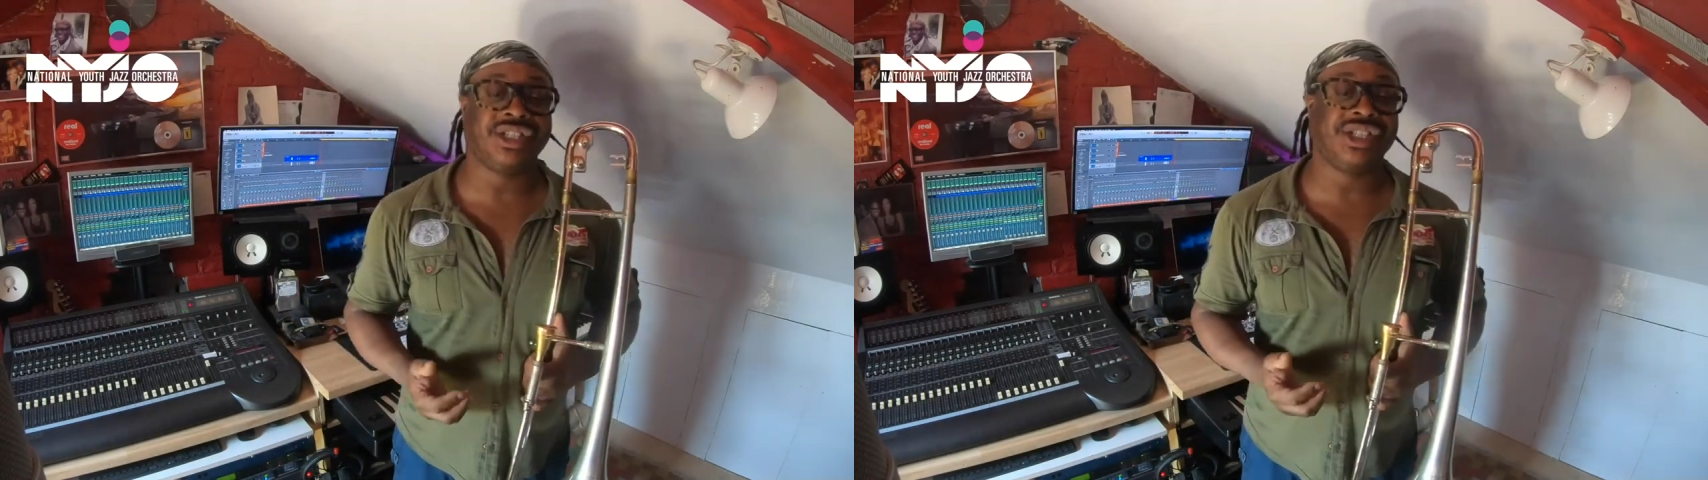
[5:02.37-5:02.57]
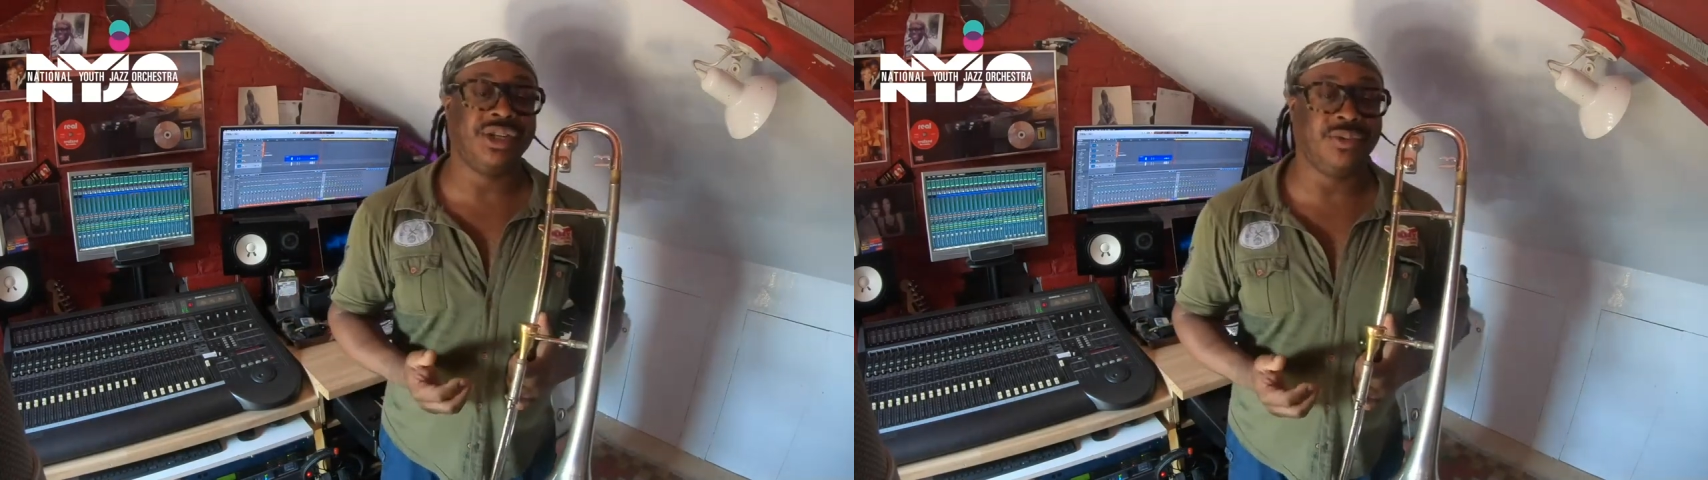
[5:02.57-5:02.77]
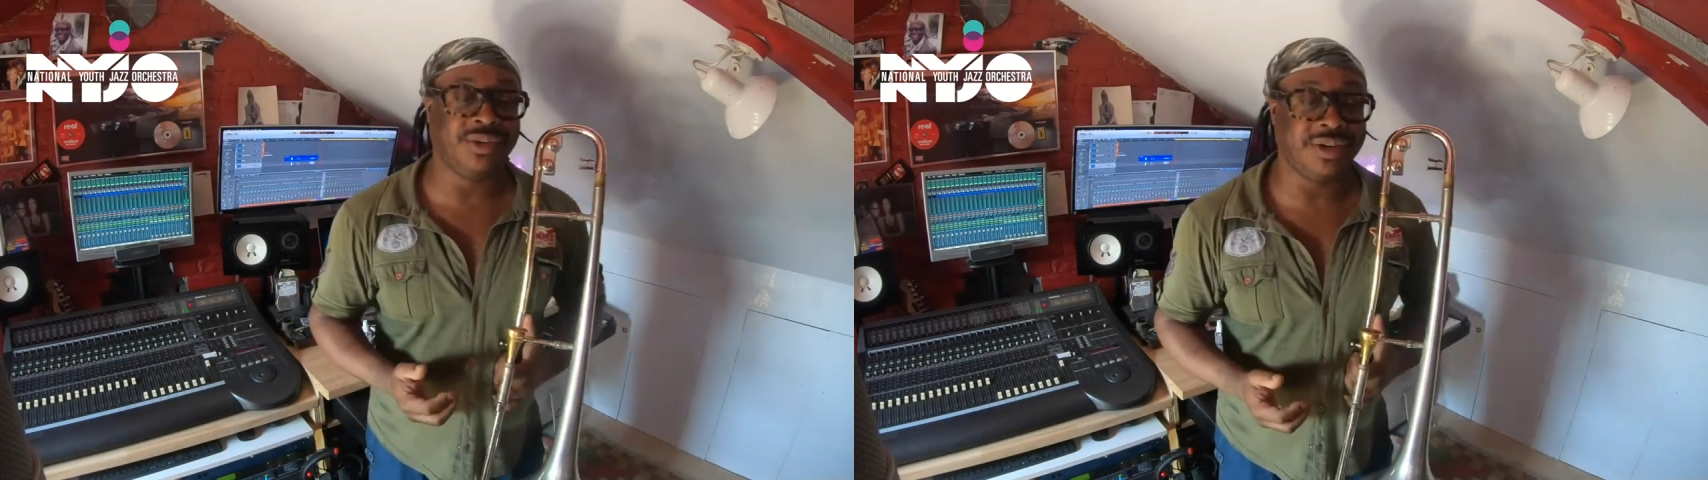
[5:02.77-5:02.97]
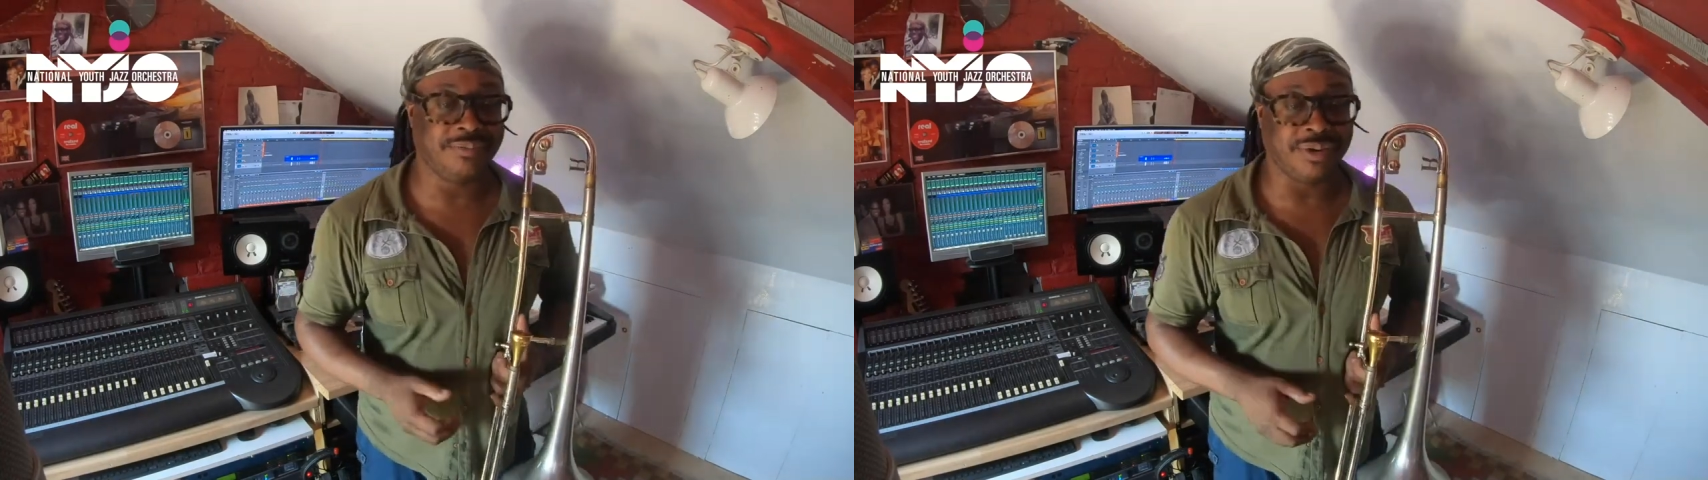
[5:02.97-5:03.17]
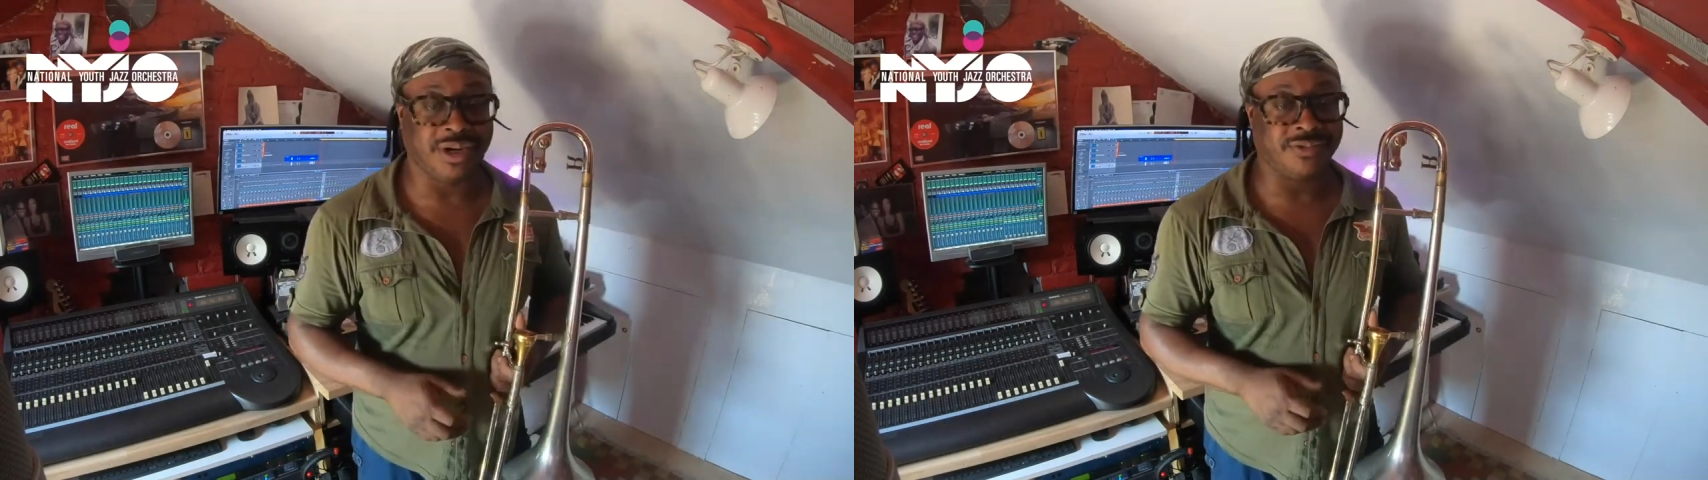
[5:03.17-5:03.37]
tune
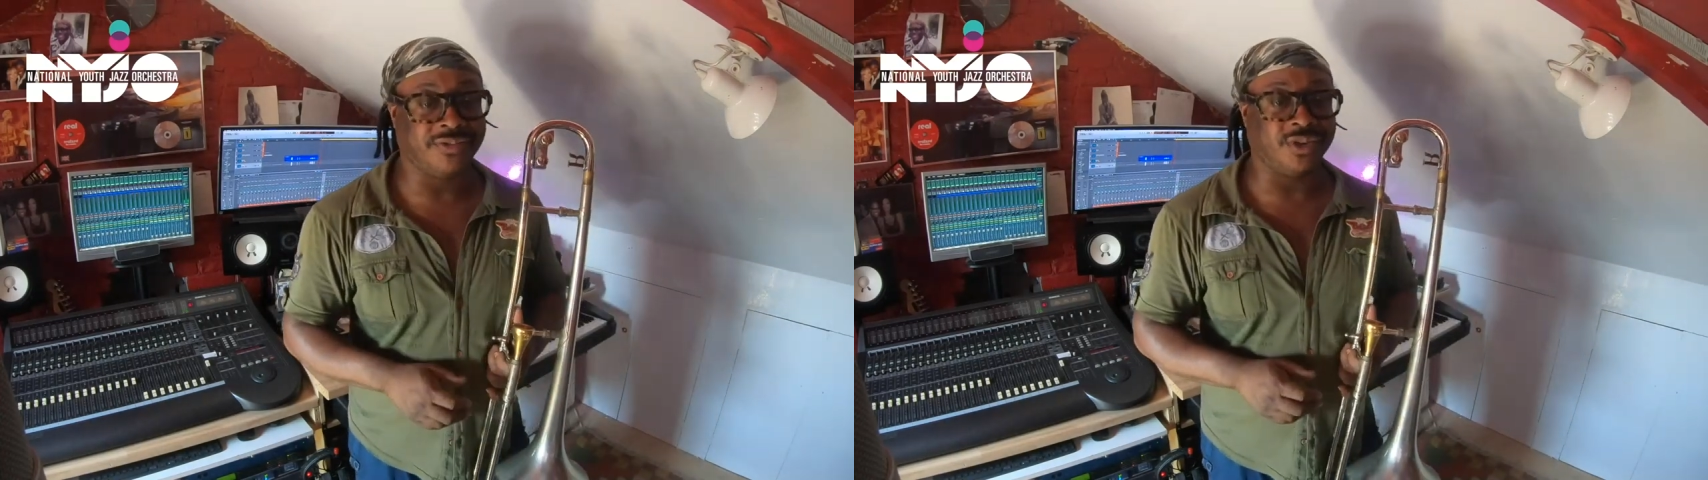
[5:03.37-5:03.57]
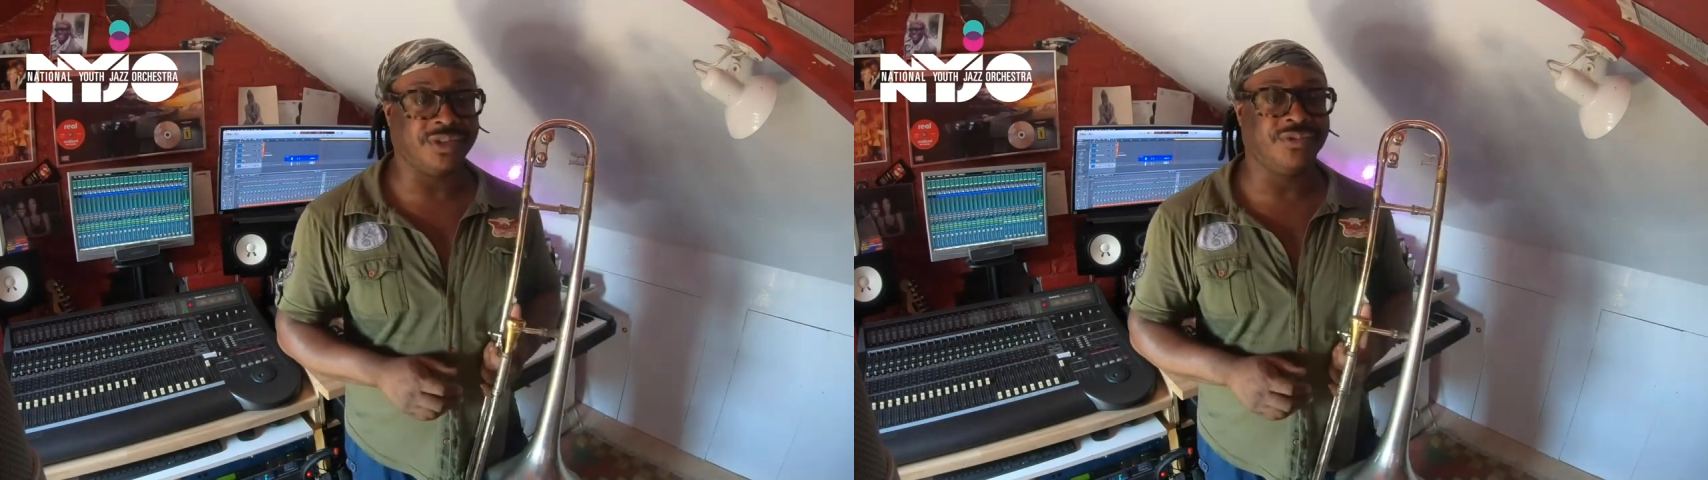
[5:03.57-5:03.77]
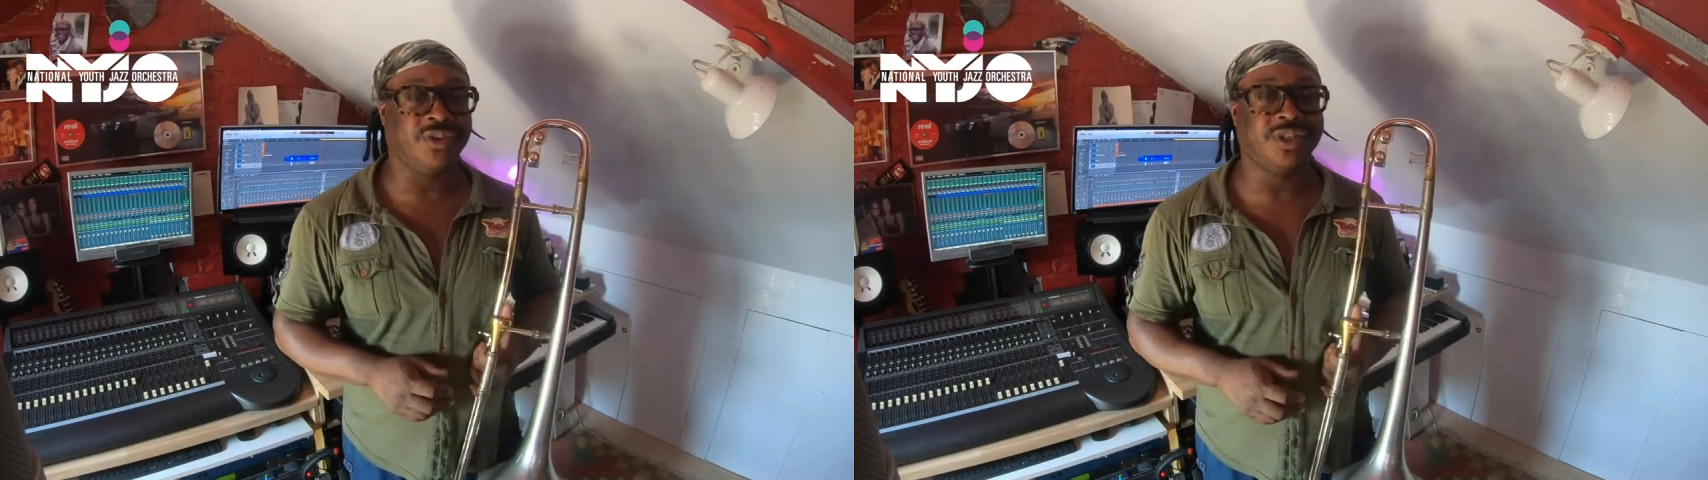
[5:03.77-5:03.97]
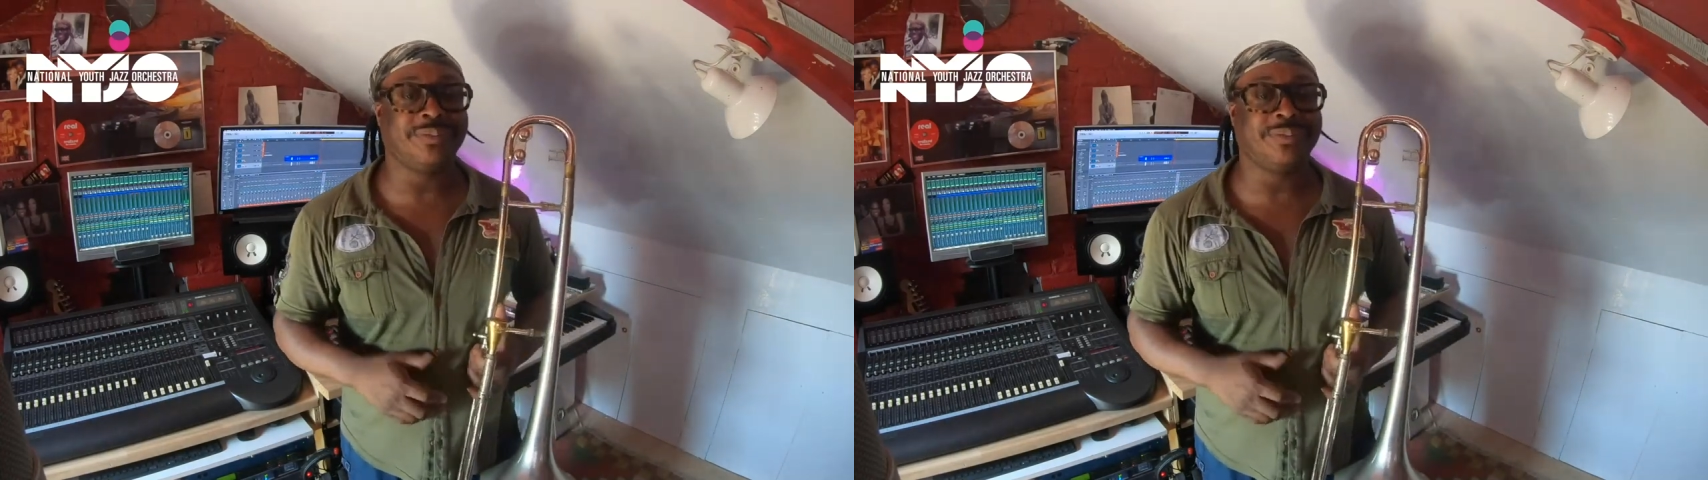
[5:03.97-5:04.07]
at bar 44 is